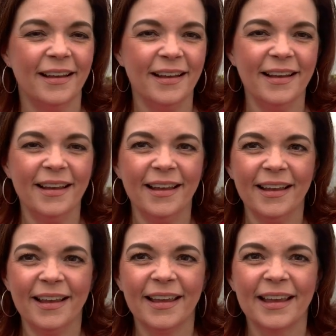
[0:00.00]
It went
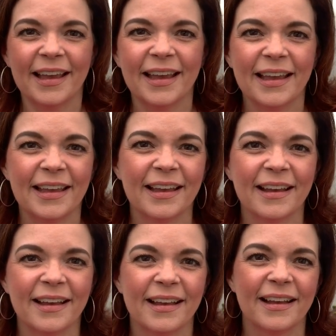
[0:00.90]
haywire.
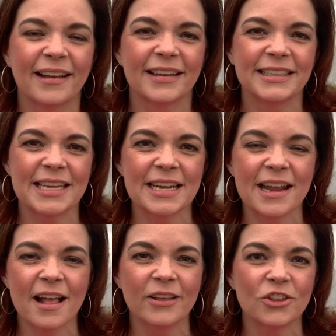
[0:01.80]

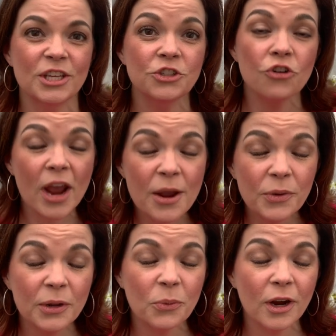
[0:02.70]
Technology, it's great
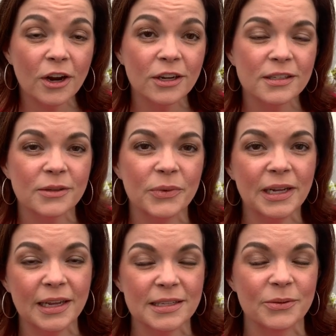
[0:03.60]
when it works, and when
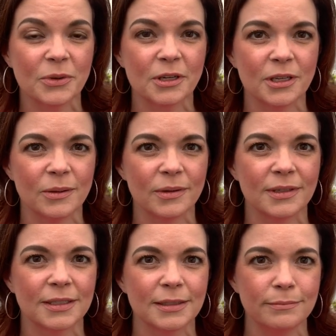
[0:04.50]
it doesn't work, you
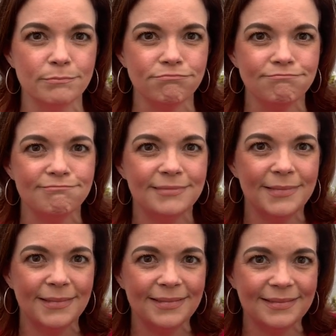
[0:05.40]
wanna go,
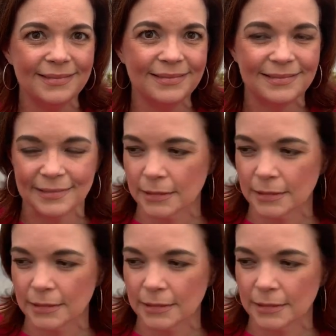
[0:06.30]
rah!